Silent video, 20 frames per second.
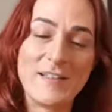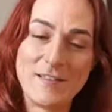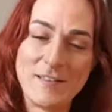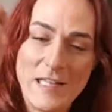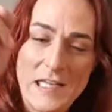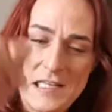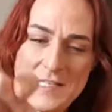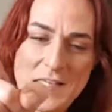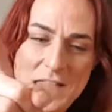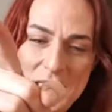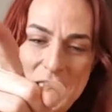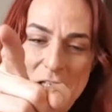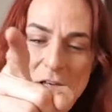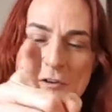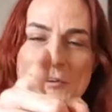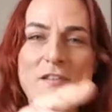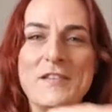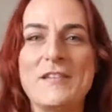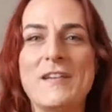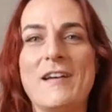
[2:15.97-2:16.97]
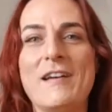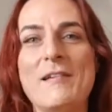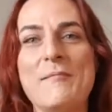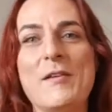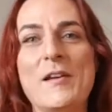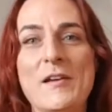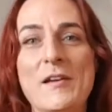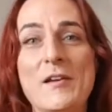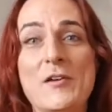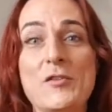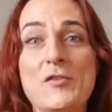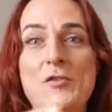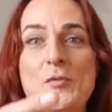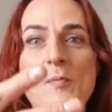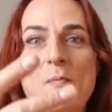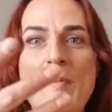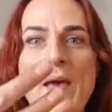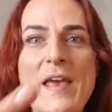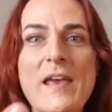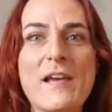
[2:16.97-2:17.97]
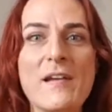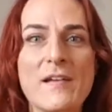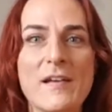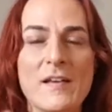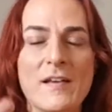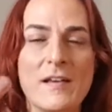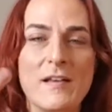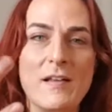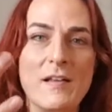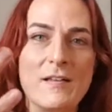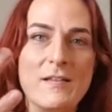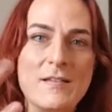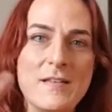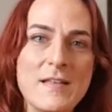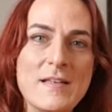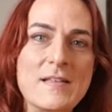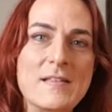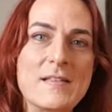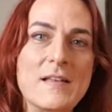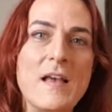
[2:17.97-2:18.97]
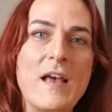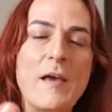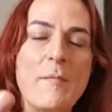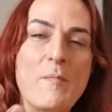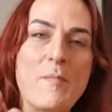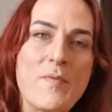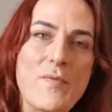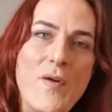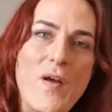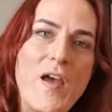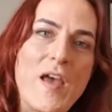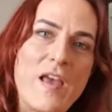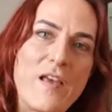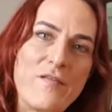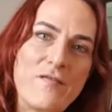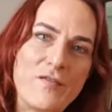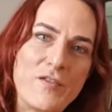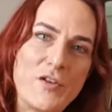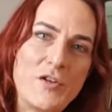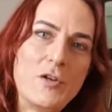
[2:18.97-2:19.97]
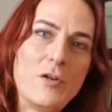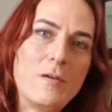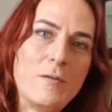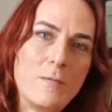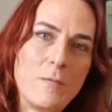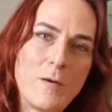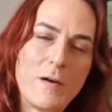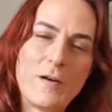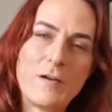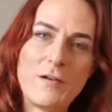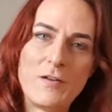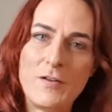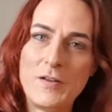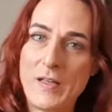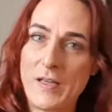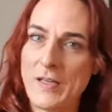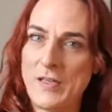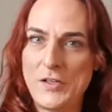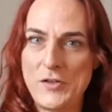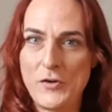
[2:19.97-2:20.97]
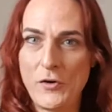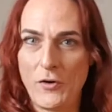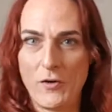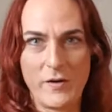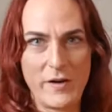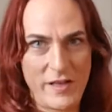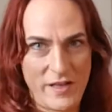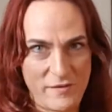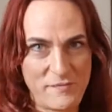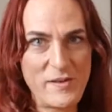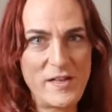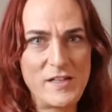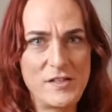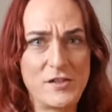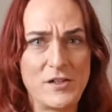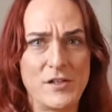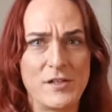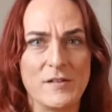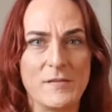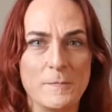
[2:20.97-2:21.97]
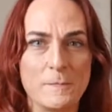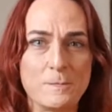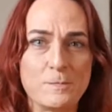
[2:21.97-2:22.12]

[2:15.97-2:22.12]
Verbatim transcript: This is your time to make this a brave new world in your image.